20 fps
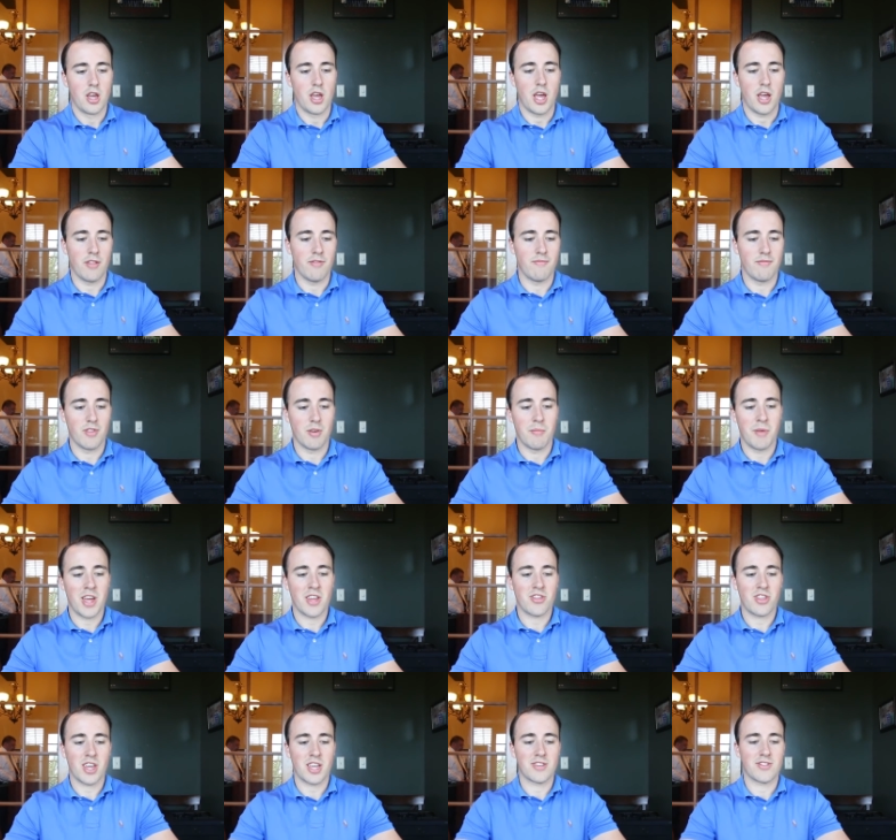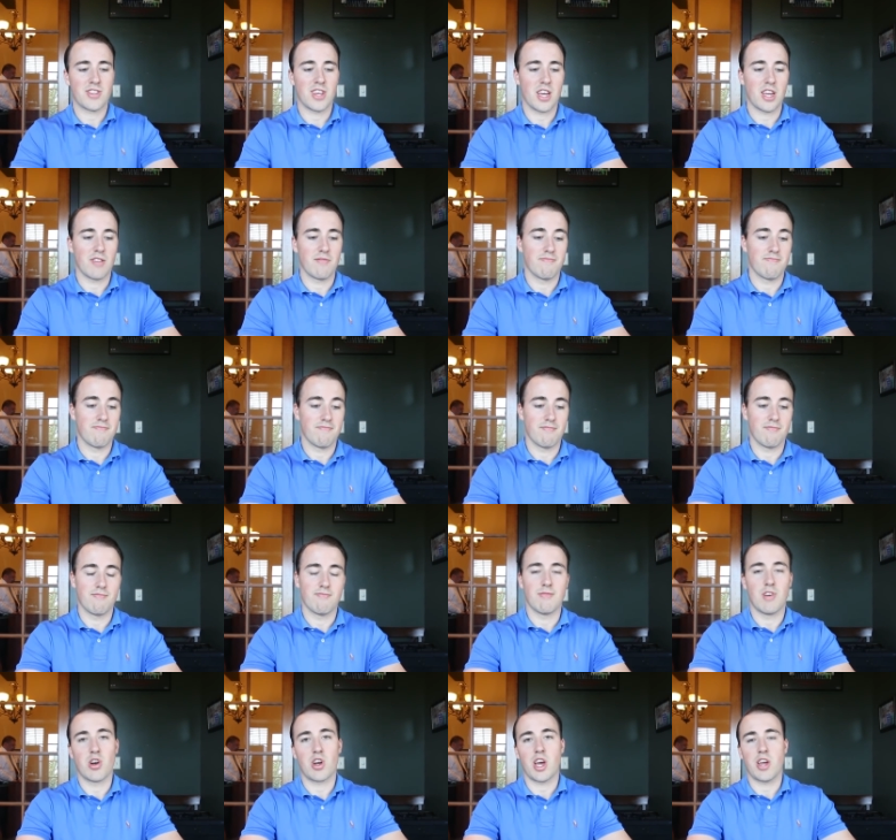And the main things that,
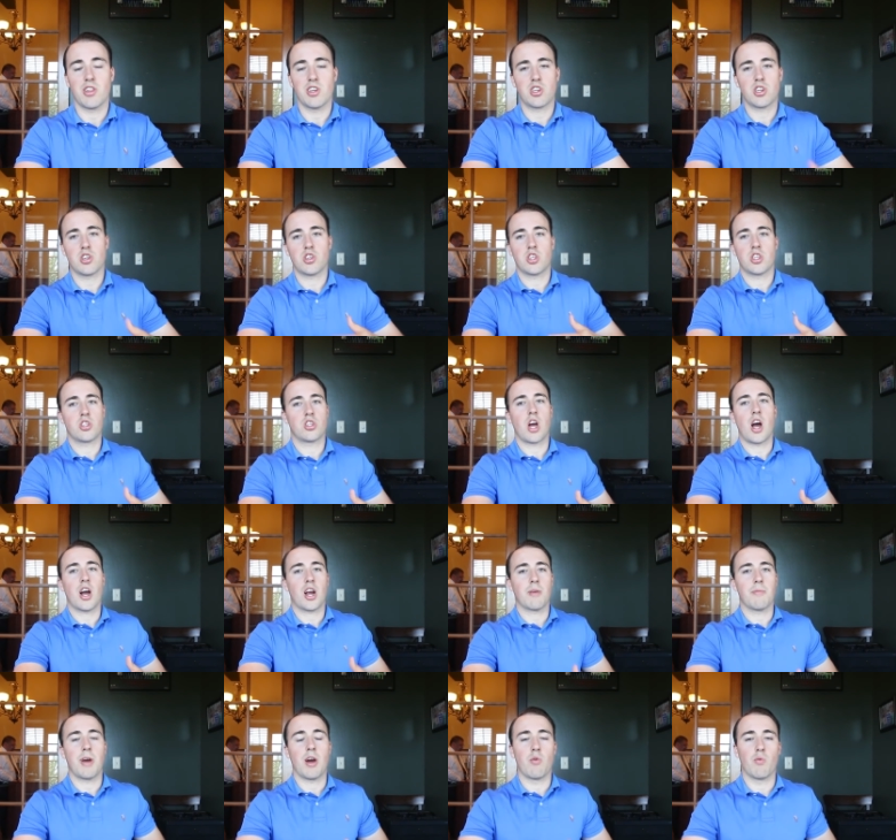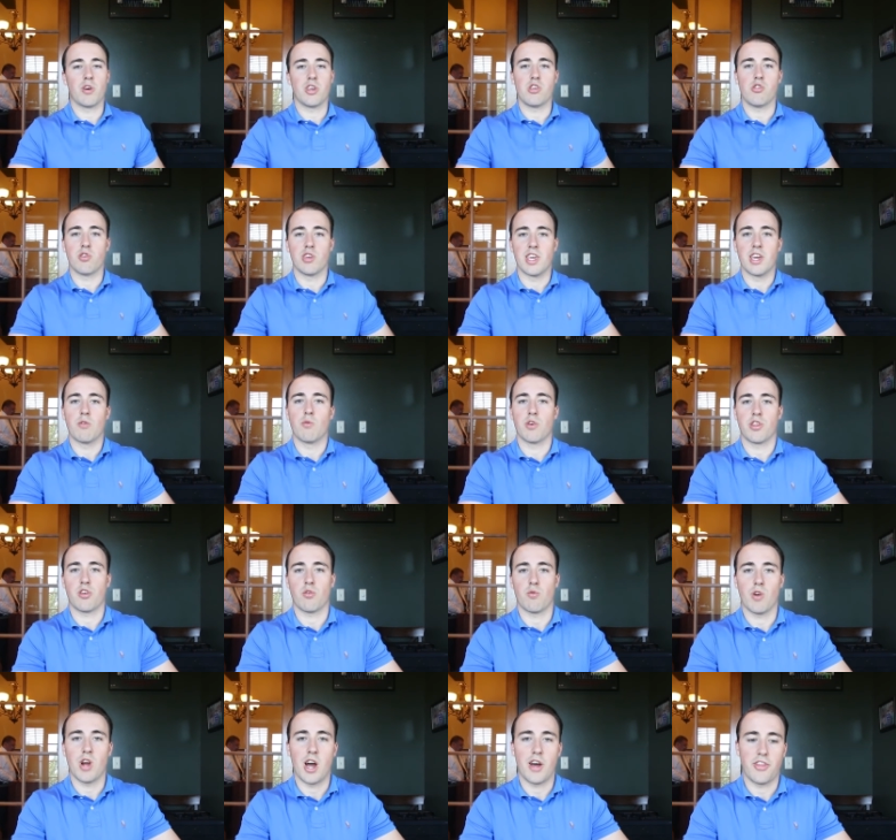okay, let's just talk about what you get with a
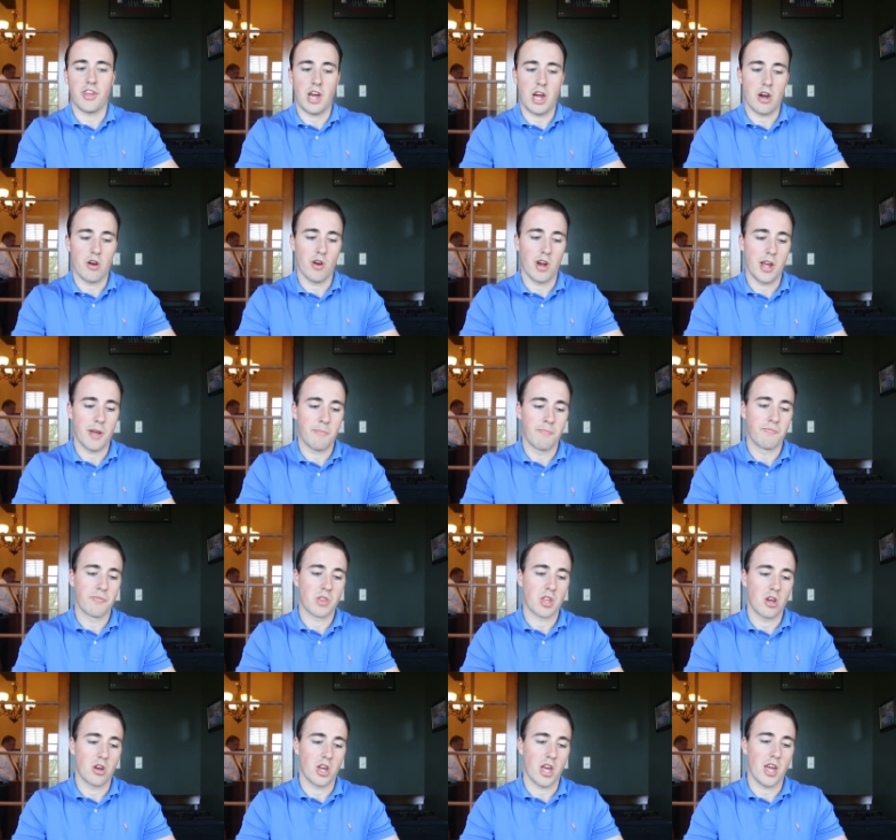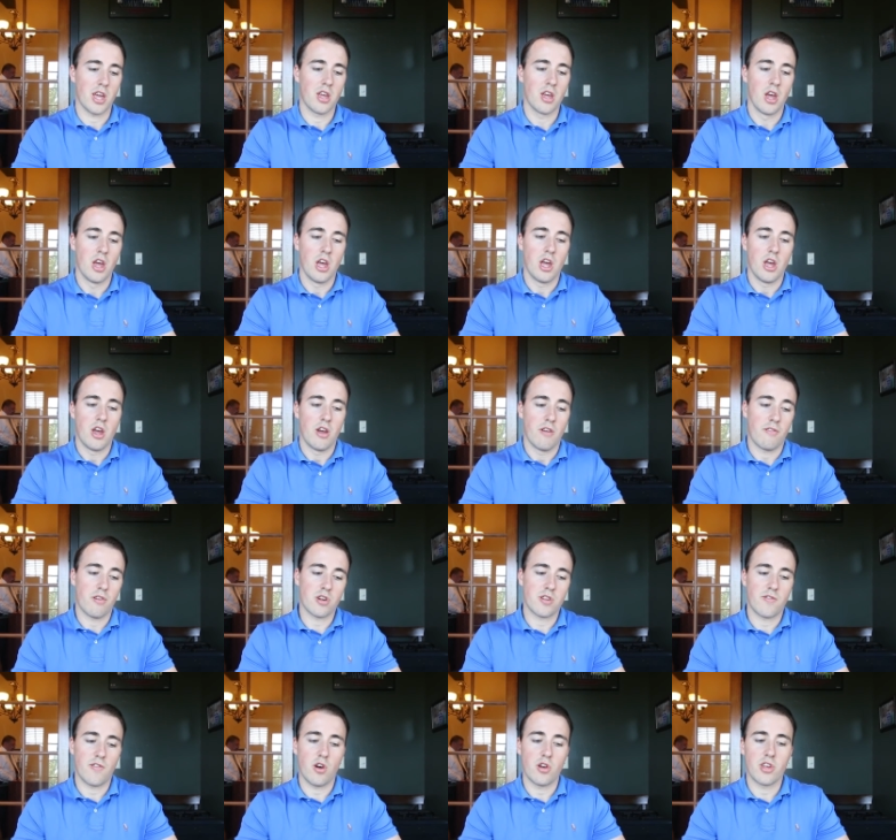Roth I R A, okay?
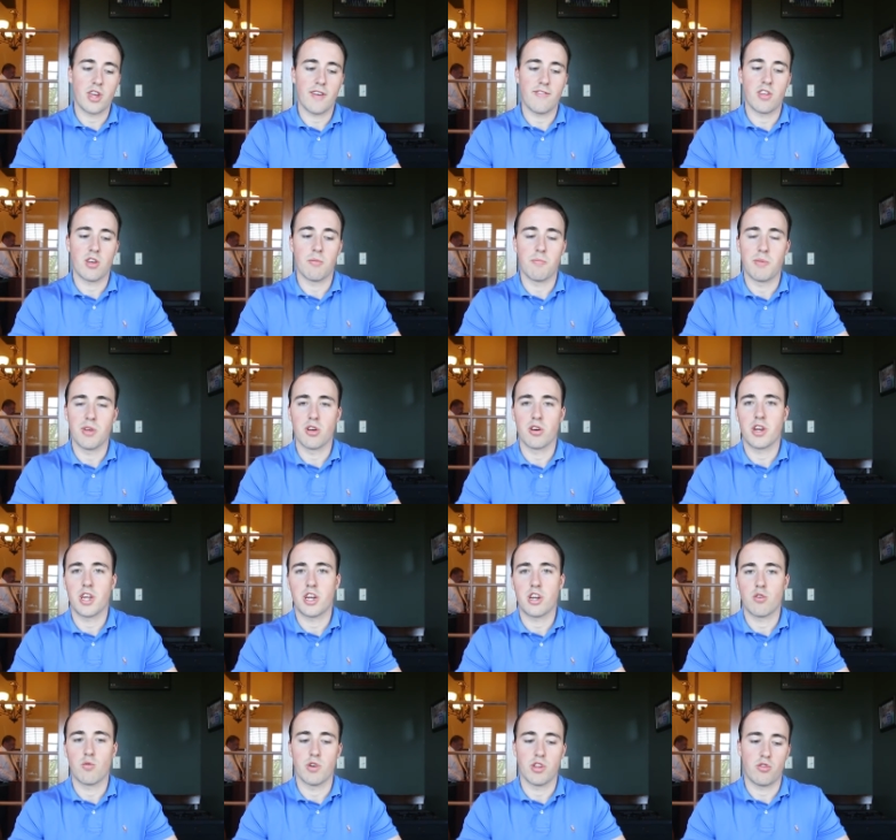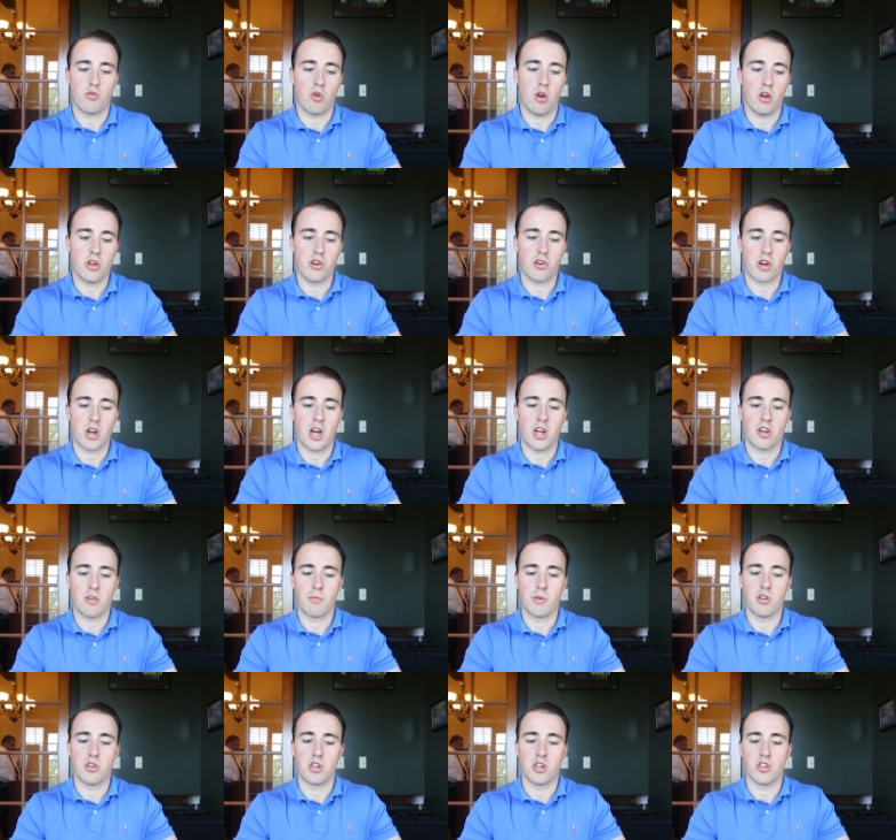First of all, you have the ability to withdraw your
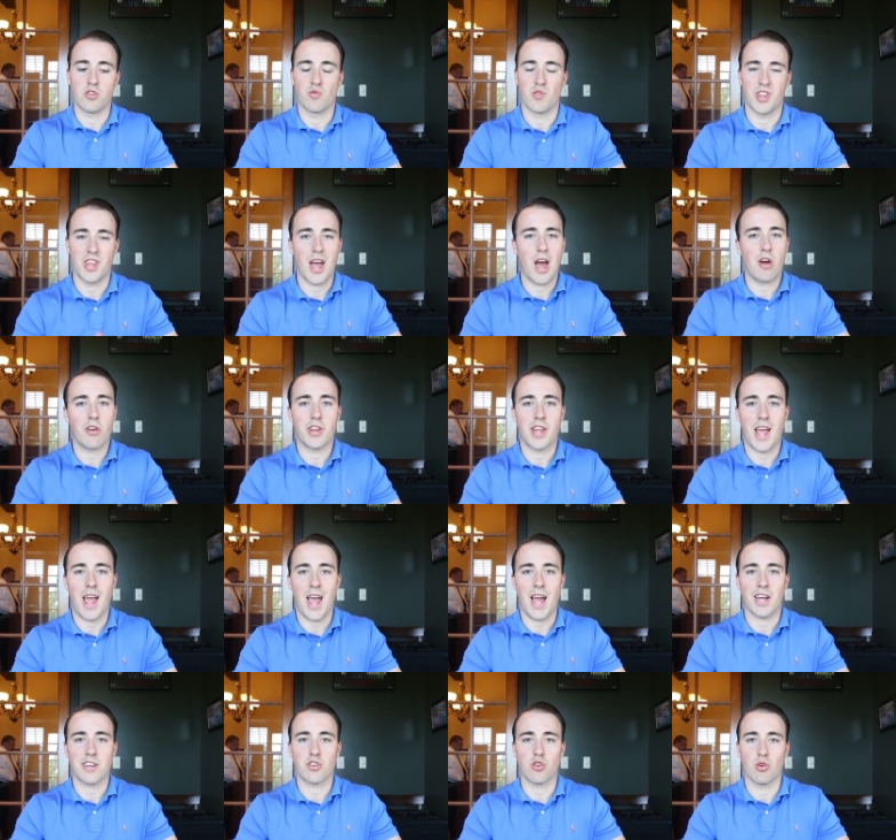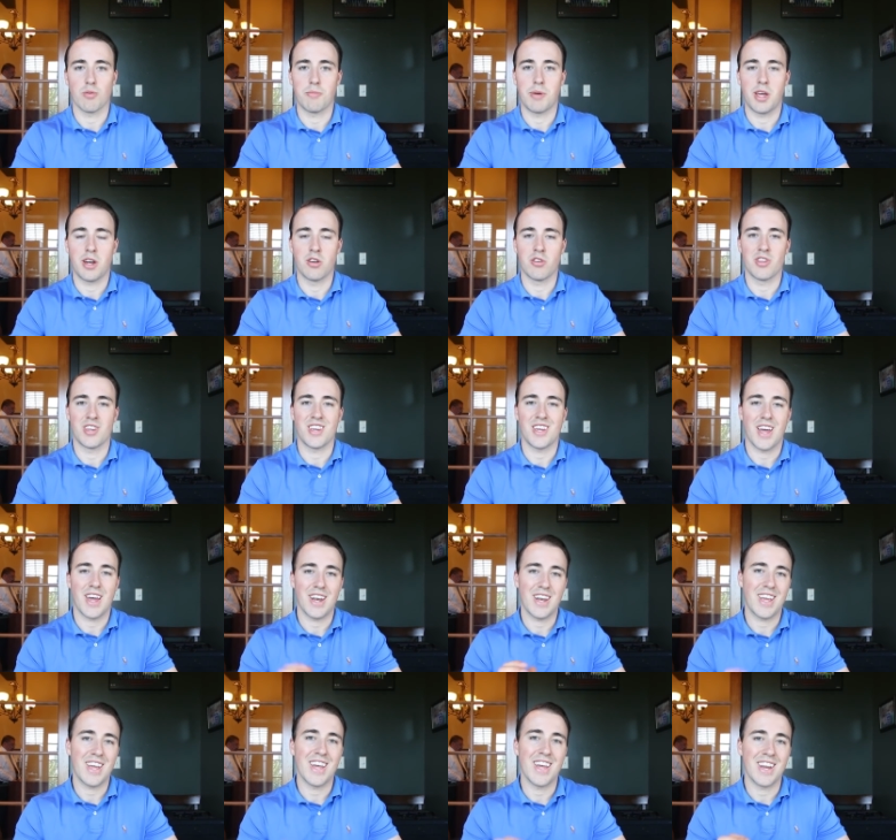contributions without tax or penalty
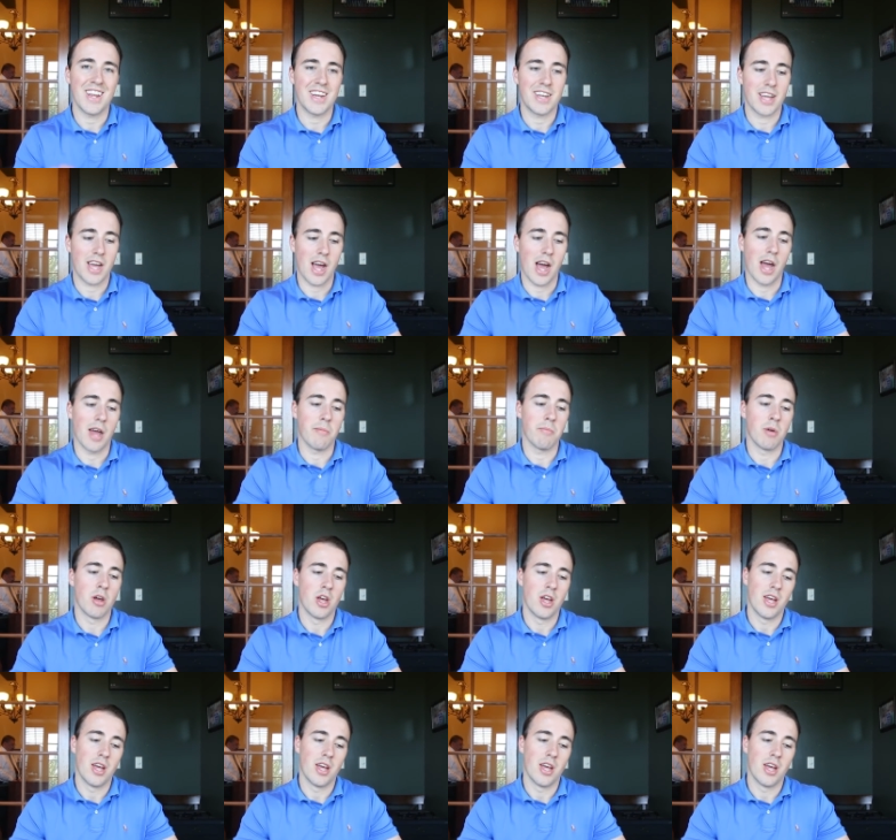at any time.